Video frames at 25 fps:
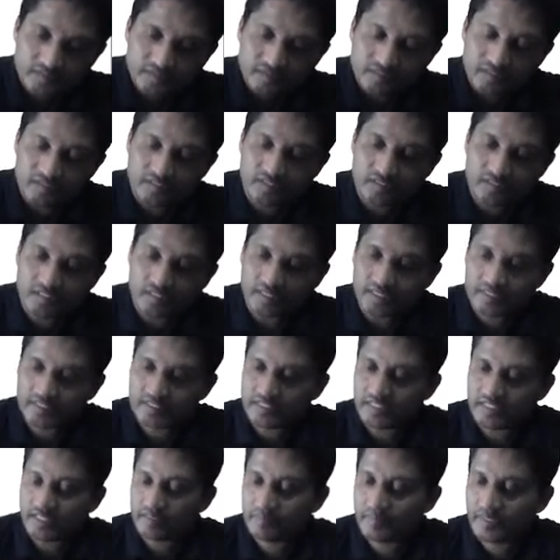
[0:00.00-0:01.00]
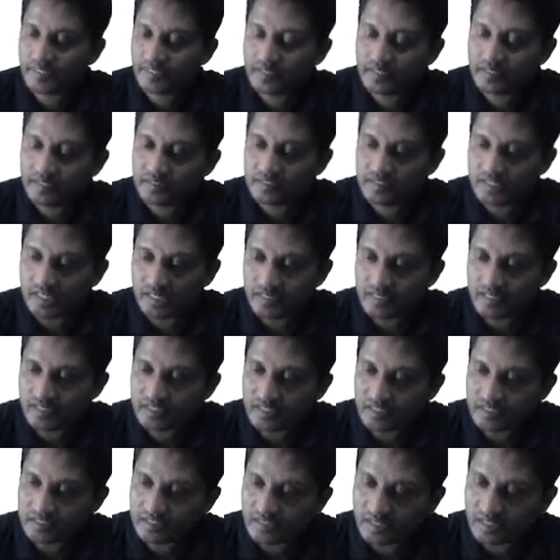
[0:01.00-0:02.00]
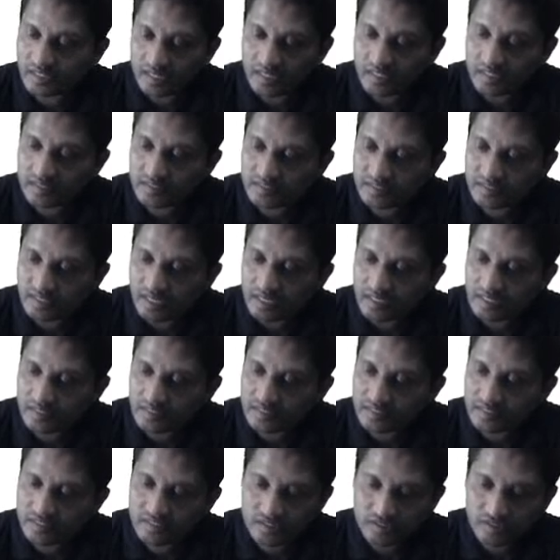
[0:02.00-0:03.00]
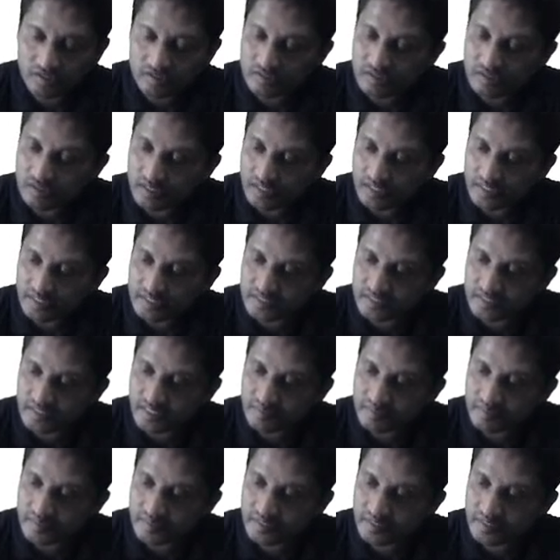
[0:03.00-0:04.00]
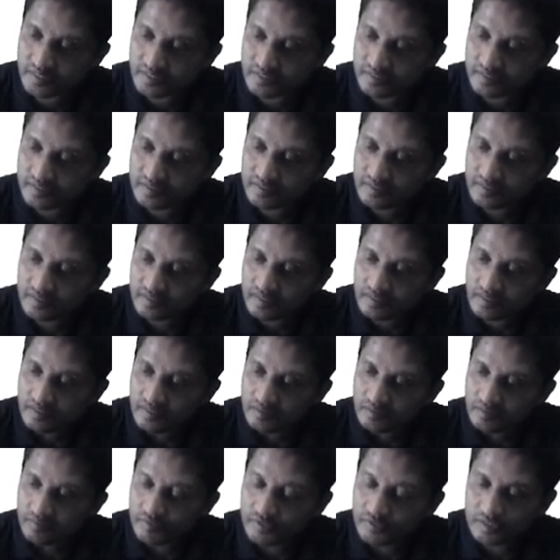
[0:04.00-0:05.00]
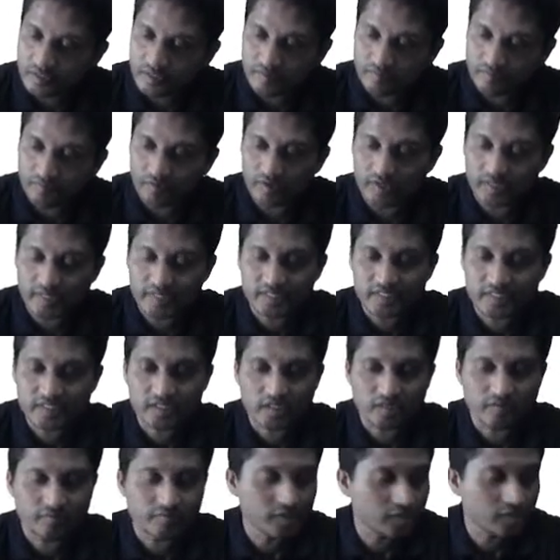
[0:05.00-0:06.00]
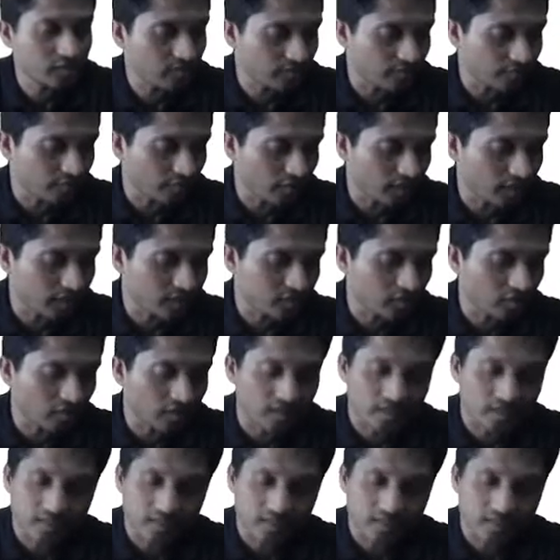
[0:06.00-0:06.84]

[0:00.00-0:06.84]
This is correct statement. Sun is a star. This is also correct statement. Which of the following is not a